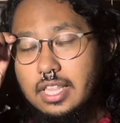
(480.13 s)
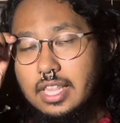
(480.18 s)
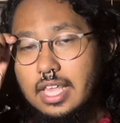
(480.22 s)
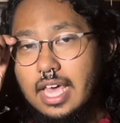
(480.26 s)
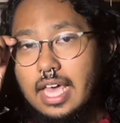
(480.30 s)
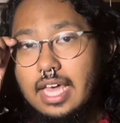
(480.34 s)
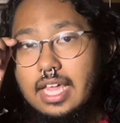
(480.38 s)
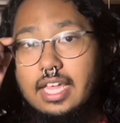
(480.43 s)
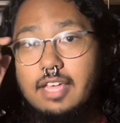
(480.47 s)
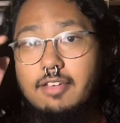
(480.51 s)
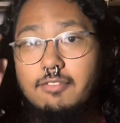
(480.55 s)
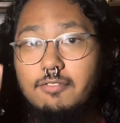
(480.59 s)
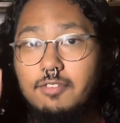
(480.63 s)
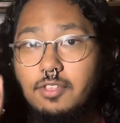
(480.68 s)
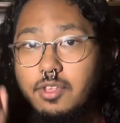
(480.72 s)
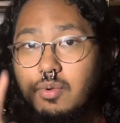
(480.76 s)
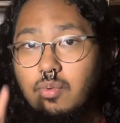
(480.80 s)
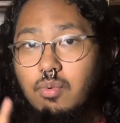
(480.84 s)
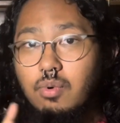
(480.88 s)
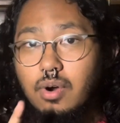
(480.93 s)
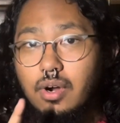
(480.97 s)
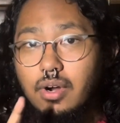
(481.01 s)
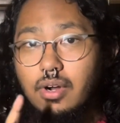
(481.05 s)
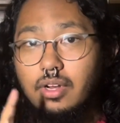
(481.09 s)
that if
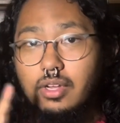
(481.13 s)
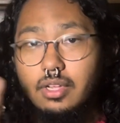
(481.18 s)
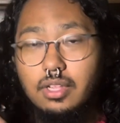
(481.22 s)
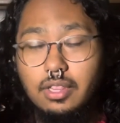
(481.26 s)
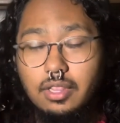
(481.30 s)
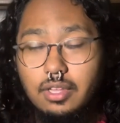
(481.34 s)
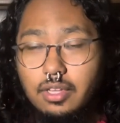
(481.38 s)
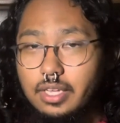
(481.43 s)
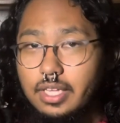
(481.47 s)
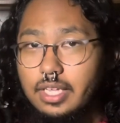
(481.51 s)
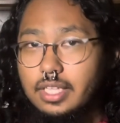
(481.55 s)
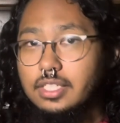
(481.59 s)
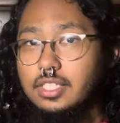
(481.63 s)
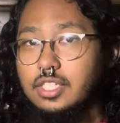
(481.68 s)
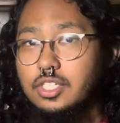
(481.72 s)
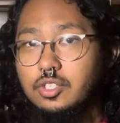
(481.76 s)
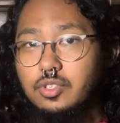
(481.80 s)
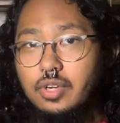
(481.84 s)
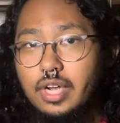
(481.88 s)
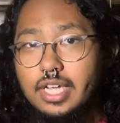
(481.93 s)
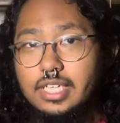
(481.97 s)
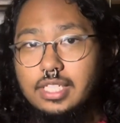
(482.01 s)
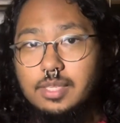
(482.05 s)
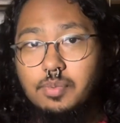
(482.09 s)
you are looking to
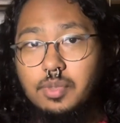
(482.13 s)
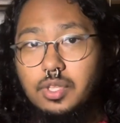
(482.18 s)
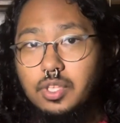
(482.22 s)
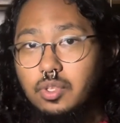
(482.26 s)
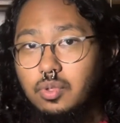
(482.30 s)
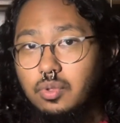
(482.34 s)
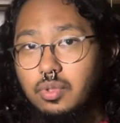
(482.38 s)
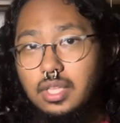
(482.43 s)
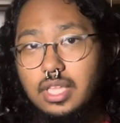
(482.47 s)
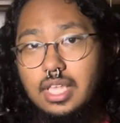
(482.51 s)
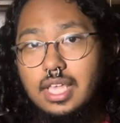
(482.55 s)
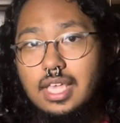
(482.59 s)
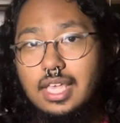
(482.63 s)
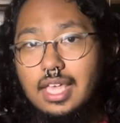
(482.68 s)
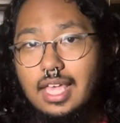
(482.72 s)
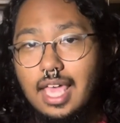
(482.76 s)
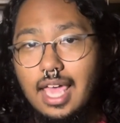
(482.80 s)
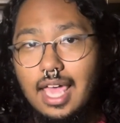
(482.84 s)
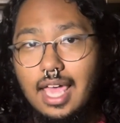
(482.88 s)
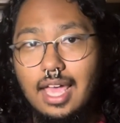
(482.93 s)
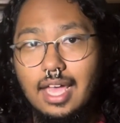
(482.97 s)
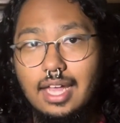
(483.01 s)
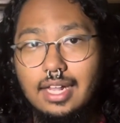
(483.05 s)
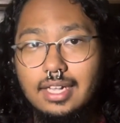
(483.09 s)
try something unique
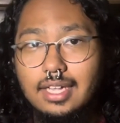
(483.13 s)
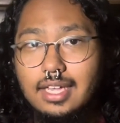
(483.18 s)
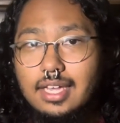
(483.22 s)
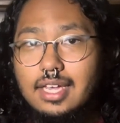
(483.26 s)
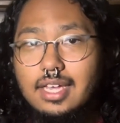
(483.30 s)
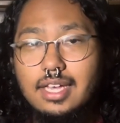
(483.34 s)
and